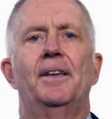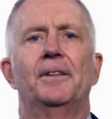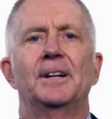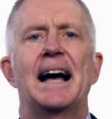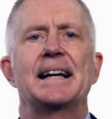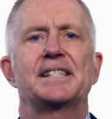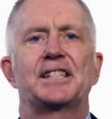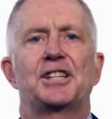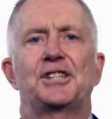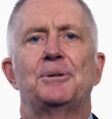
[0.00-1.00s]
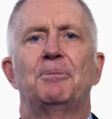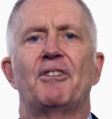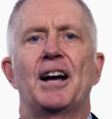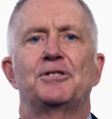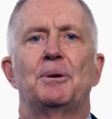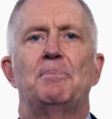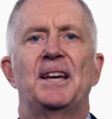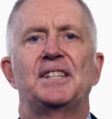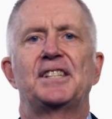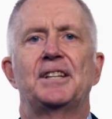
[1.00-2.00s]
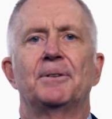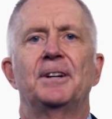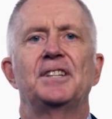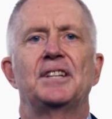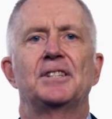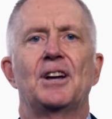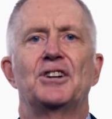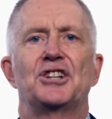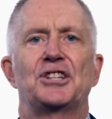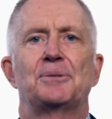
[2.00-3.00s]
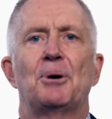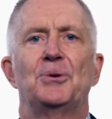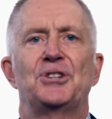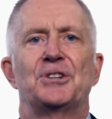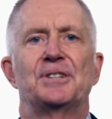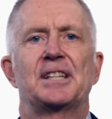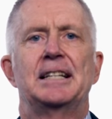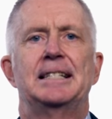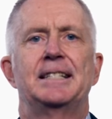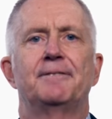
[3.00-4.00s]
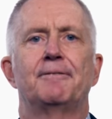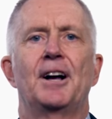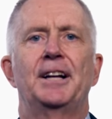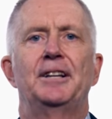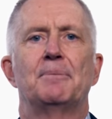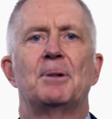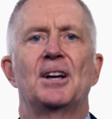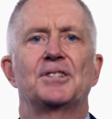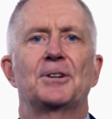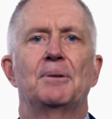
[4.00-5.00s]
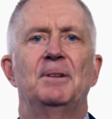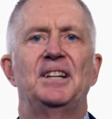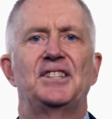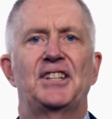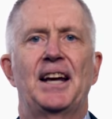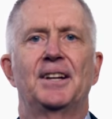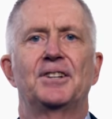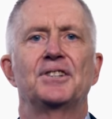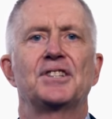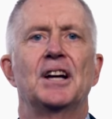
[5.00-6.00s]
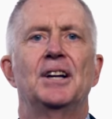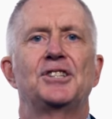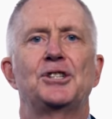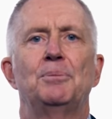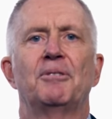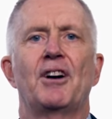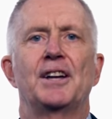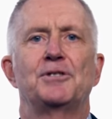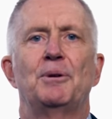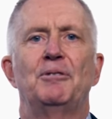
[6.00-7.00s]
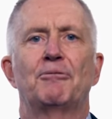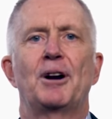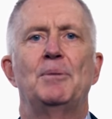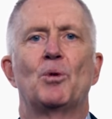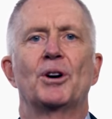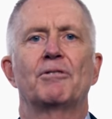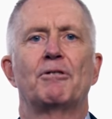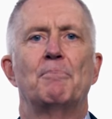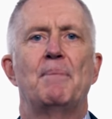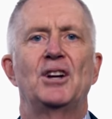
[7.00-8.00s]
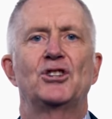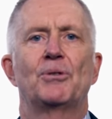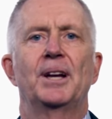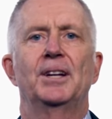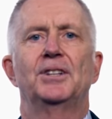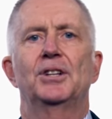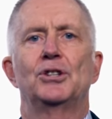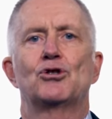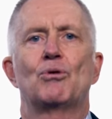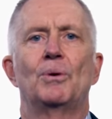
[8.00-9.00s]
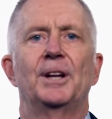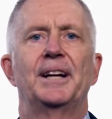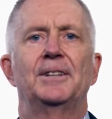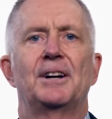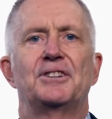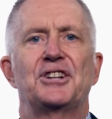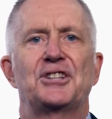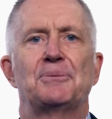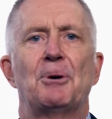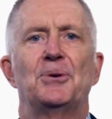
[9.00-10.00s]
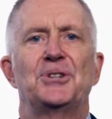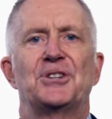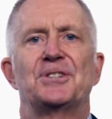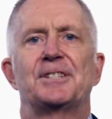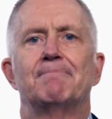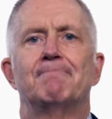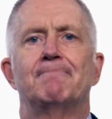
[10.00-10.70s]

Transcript: The last supervisory-based series is large exposures, defined in the Basel Committee standards supervisory framework for measuring and controlling large exposures.